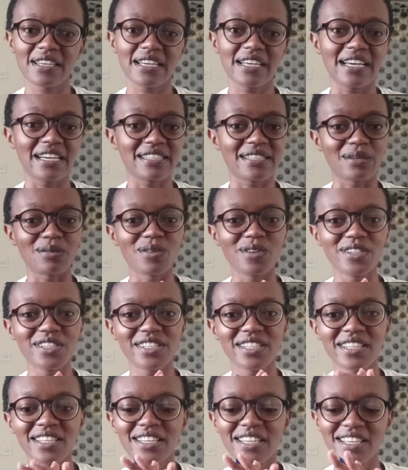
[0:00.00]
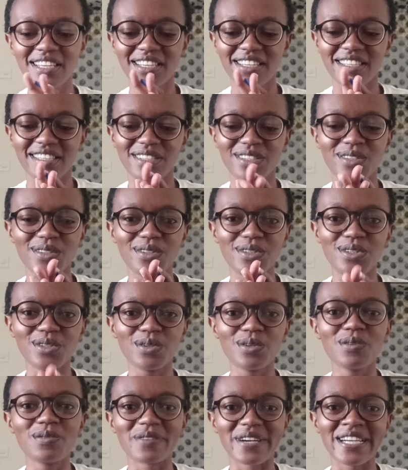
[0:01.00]
Guys, I want to
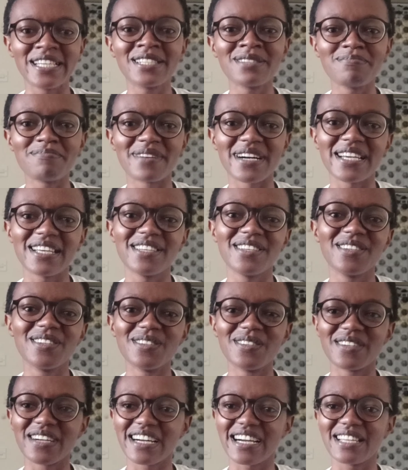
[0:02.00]
do right by you.